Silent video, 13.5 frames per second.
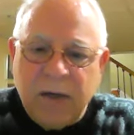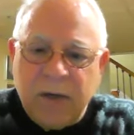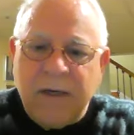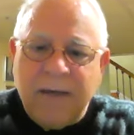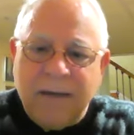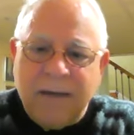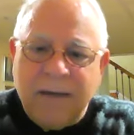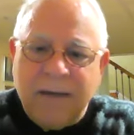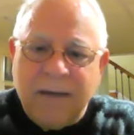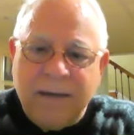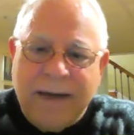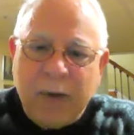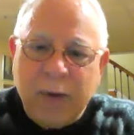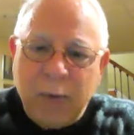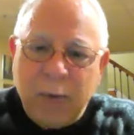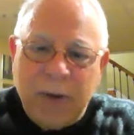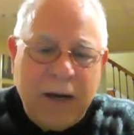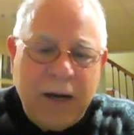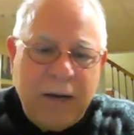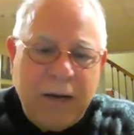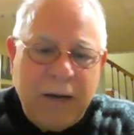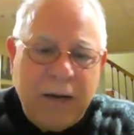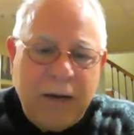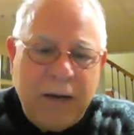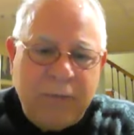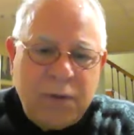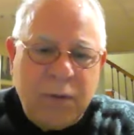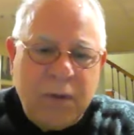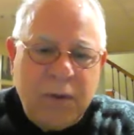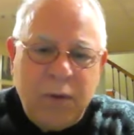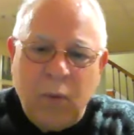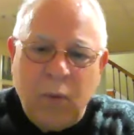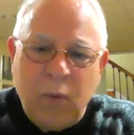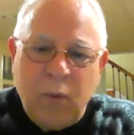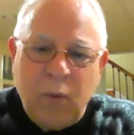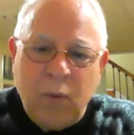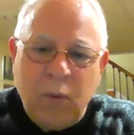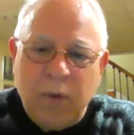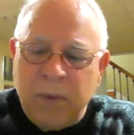Hanukkah, how you ever wish you